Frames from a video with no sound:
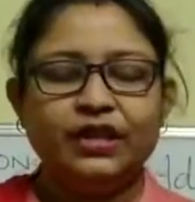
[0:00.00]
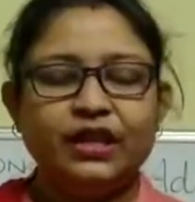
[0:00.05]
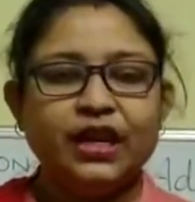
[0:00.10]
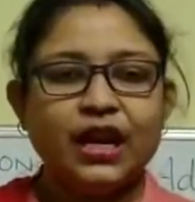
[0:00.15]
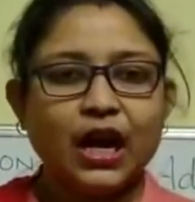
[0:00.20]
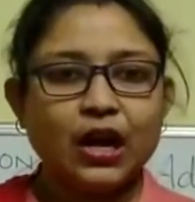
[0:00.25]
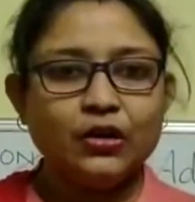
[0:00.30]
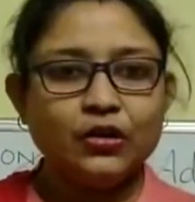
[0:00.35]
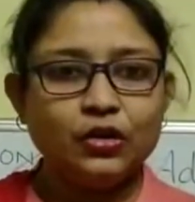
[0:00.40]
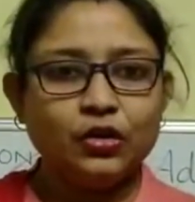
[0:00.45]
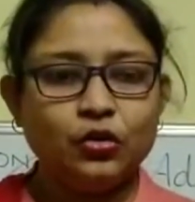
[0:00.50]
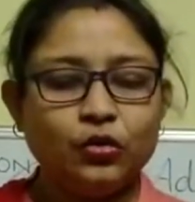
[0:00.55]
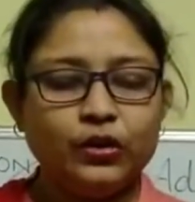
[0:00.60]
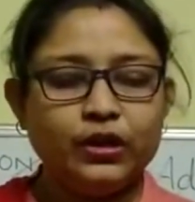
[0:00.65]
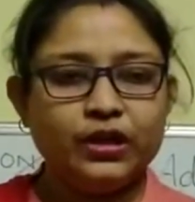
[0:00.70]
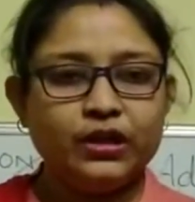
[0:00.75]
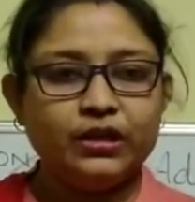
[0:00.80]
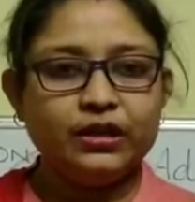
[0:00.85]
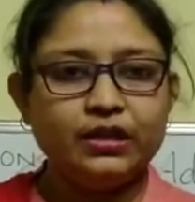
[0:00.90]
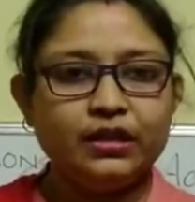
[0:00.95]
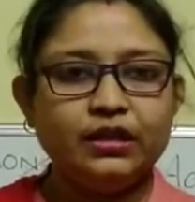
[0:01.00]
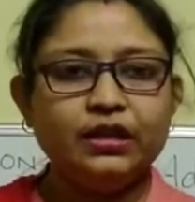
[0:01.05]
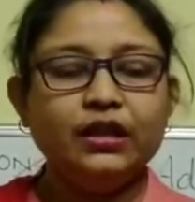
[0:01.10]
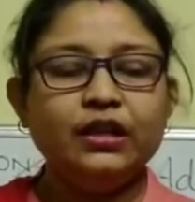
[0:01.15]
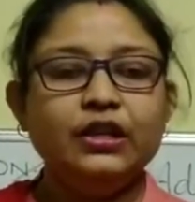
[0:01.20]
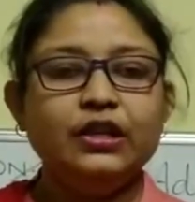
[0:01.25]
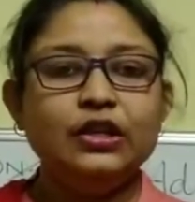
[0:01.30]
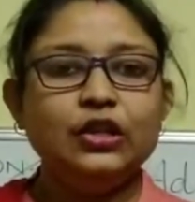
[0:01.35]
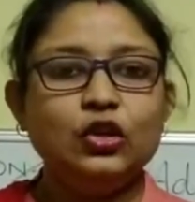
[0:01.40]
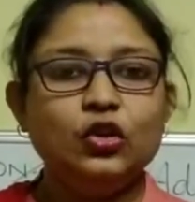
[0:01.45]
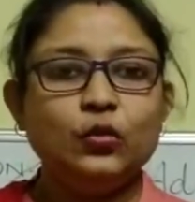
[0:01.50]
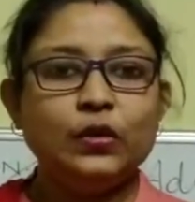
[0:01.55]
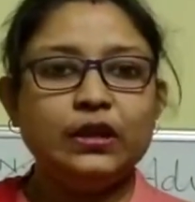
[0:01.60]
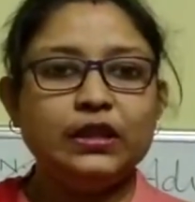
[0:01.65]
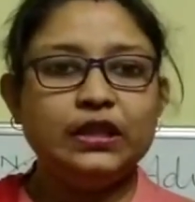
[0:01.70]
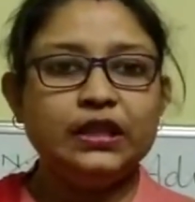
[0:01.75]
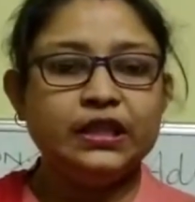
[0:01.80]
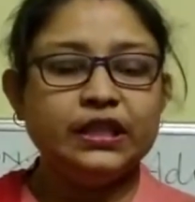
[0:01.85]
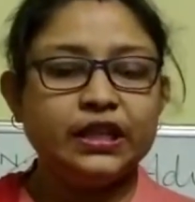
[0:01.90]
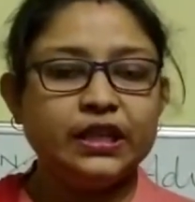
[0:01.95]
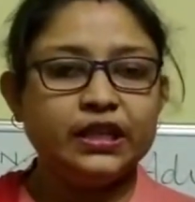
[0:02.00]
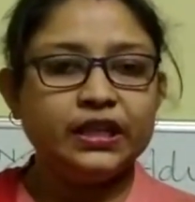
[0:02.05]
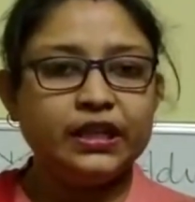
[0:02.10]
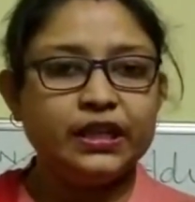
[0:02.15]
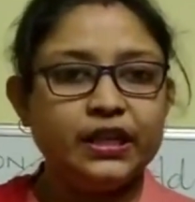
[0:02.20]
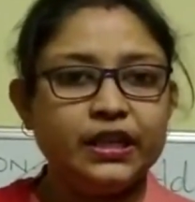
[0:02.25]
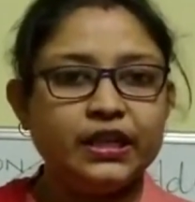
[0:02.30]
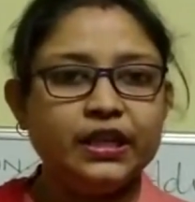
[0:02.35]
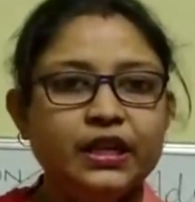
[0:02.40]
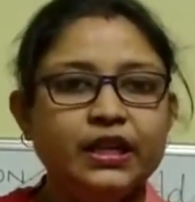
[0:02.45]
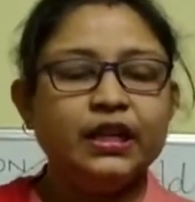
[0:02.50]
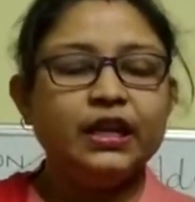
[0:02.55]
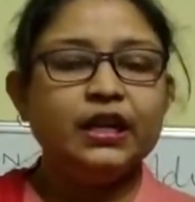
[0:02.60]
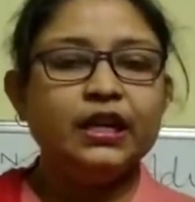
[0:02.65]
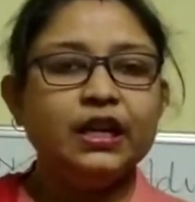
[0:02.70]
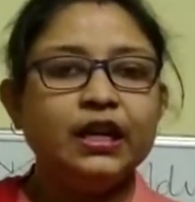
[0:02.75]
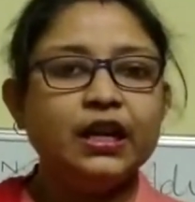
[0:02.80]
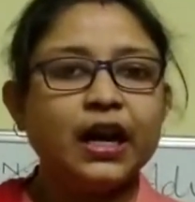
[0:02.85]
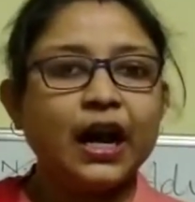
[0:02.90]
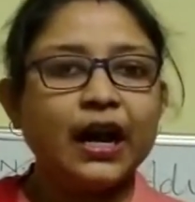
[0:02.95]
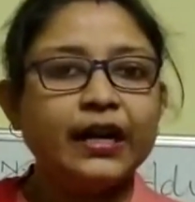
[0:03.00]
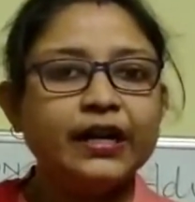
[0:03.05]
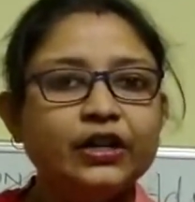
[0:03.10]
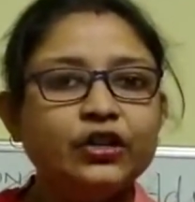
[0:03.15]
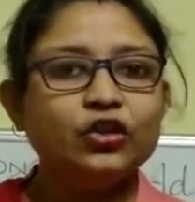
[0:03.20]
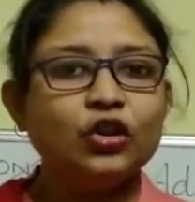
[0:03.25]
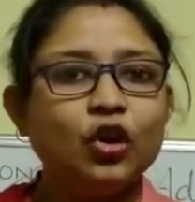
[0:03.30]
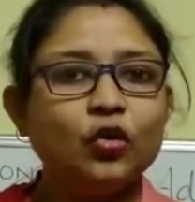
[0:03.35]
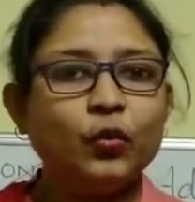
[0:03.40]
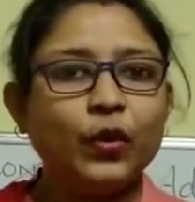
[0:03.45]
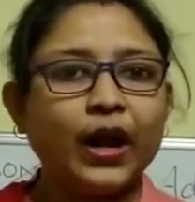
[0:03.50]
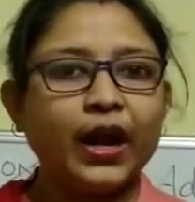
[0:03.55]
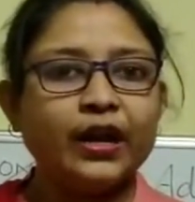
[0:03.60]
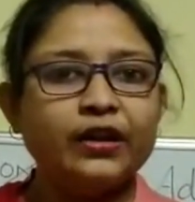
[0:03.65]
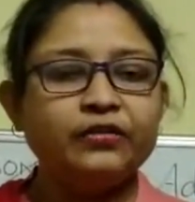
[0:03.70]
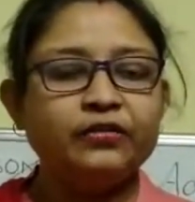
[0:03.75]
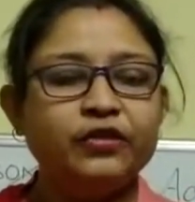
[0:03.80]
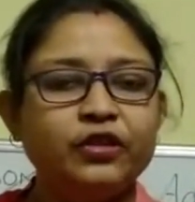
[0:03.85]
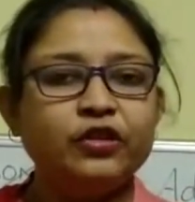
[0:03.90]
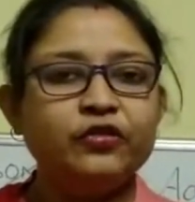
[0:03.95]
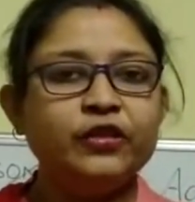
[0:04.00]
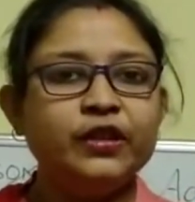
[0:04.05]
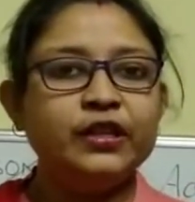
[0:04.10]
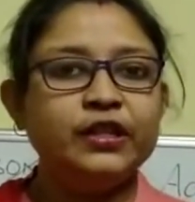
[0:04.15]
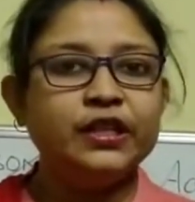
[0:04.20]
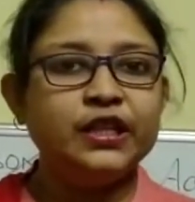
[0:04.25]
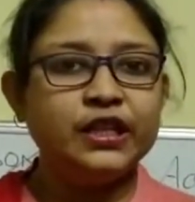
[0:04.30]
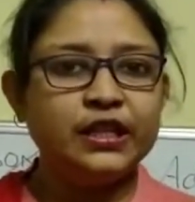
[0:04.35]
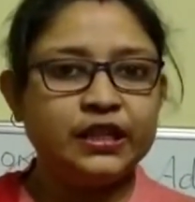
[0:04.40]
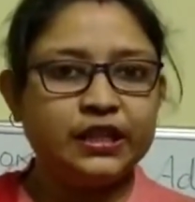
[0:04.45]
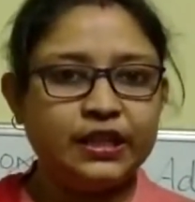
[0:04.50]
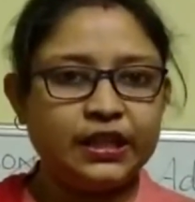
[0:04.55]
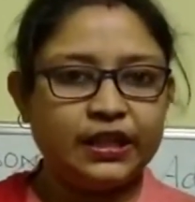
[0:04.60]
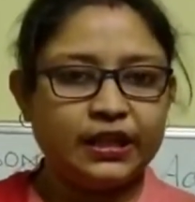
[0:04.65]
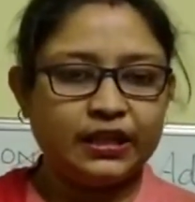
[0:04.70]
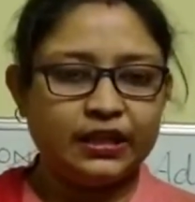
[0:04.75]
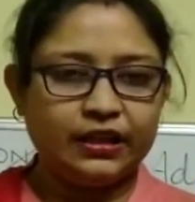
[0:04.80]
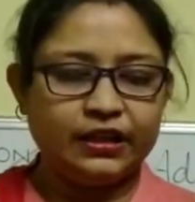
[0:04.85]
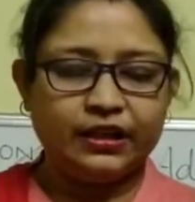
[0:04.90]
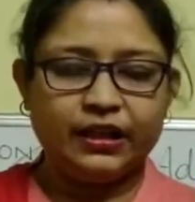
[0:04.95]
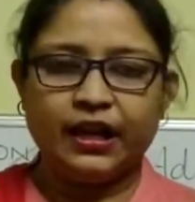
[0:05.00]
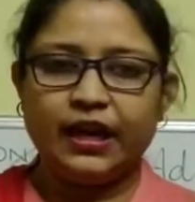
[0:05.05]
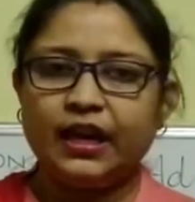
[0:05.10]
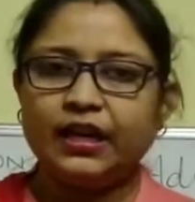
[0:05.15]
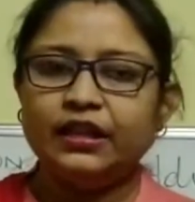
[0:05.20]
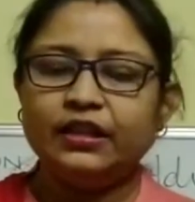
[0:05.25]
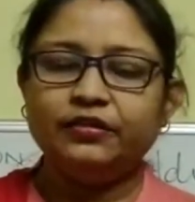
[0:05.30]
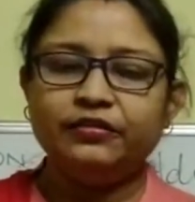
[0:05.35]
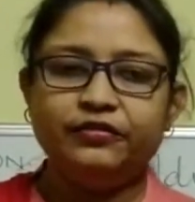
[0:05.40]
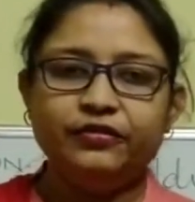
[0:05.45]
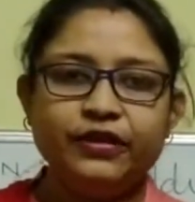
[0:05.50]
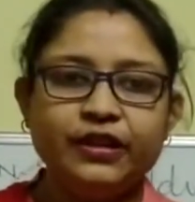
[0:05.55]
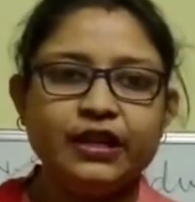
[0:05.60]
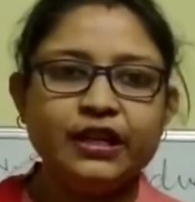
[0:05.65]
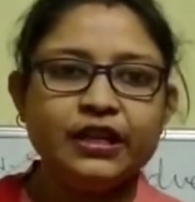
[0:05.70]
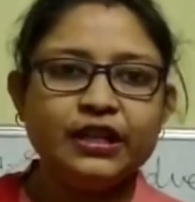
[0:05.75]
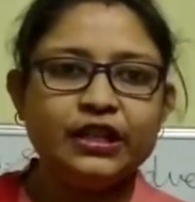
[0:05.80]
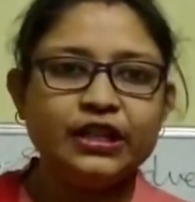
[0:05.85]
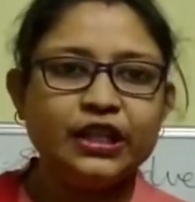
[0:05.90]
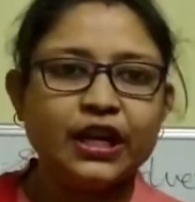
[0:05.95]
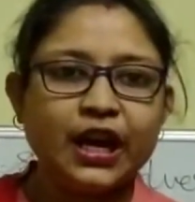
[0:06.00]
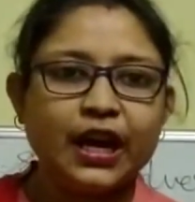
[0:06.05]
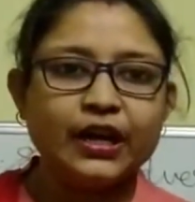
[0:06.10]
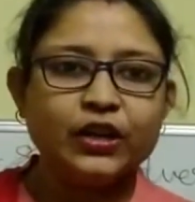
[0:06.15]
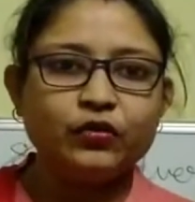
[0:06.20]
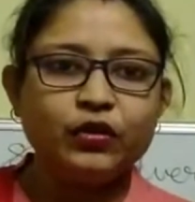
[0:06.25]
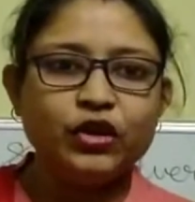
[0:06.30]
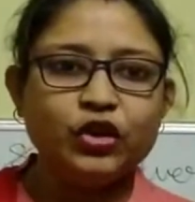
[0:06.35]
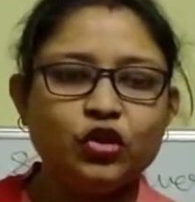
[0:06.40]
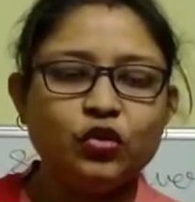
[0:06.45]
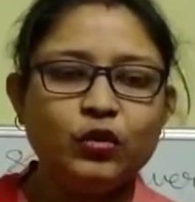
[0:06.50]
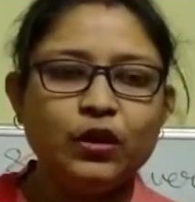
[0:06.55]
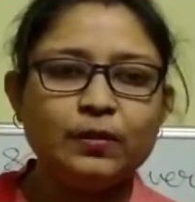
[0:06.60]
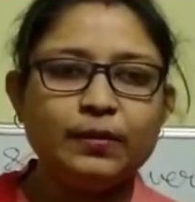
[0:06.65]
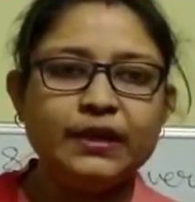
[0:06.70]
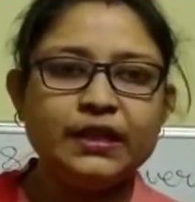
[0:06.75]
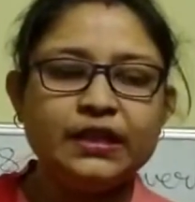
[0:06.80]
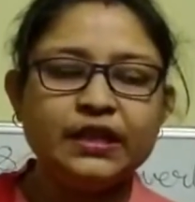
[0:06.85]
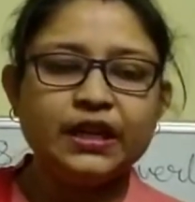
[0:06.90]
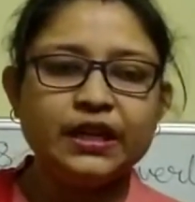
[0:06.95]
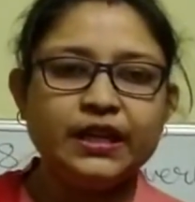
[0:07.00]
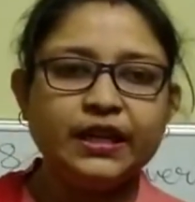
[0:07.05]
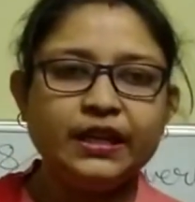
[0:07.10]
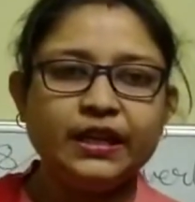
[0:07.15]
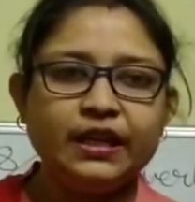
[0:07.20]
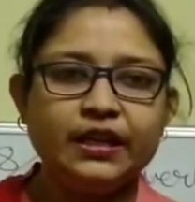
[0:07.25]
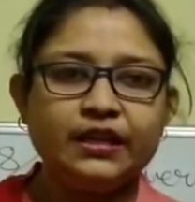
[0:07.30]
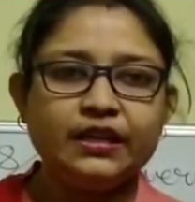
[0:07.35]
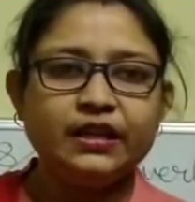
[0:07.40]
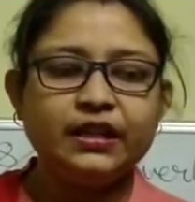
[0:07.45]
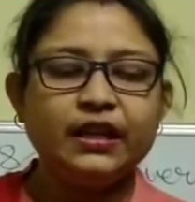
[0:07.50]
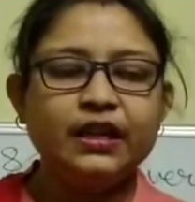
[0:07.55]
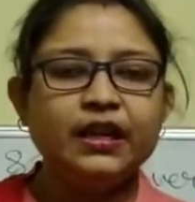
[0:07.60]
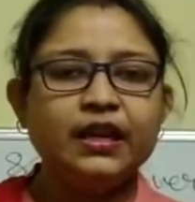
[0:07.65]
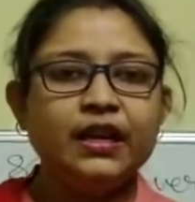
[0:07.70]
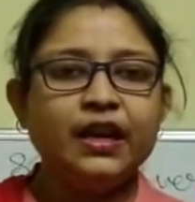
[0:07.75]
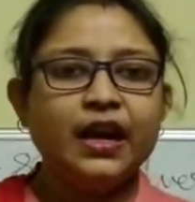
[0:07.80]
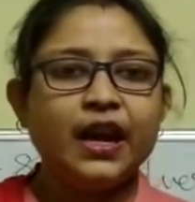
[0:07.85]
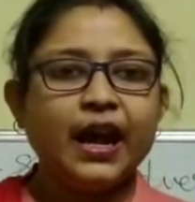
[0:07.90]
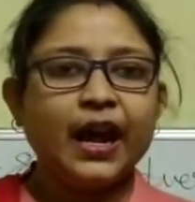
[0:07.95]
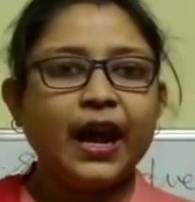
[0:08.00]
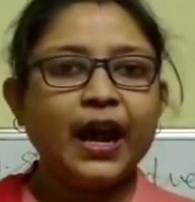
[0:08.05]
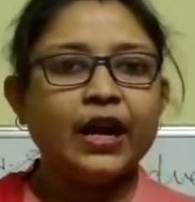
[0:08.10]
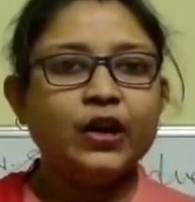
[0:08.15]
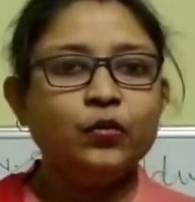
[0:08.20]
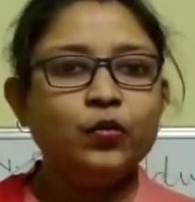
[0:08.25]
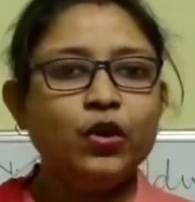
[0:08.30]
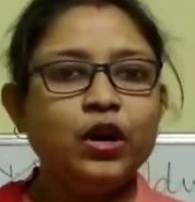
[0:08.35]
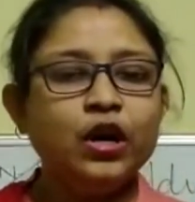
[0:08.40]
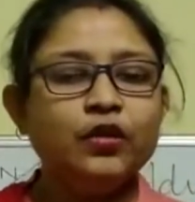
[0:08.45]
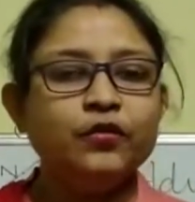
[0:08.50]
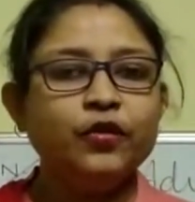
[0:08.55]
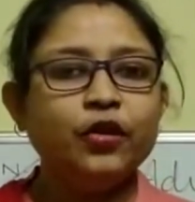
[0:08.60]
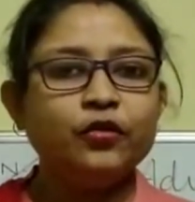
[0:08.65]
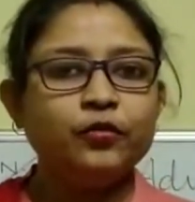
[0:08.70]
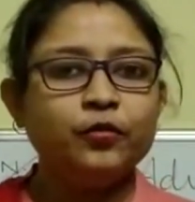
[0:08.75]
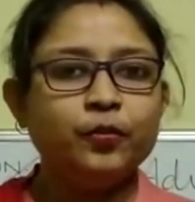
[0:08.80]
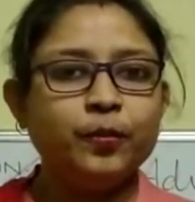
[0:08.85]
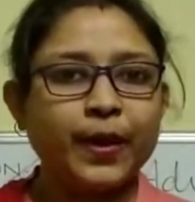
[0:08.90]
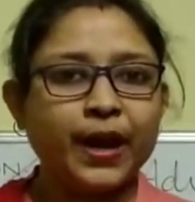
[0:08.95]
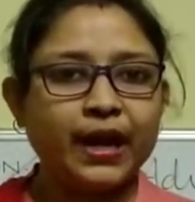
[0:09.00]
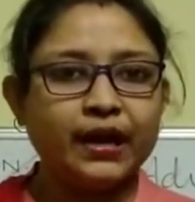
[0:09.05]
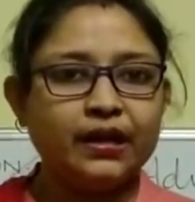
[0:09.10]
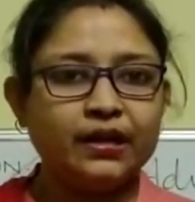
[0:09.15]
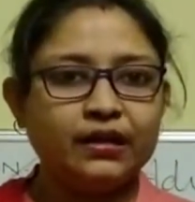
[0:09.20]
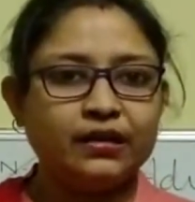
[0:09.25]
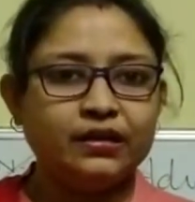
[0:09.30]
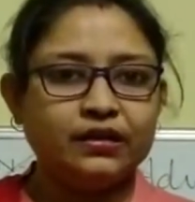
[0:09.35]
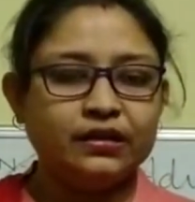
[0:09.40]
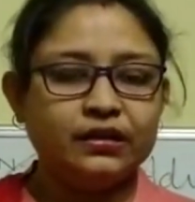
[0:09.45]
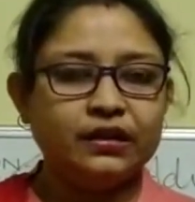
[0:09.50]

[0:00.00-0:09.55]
Now students, you will study kinds of adverb in detail. And the first kind which you will be studying is adverb of manner.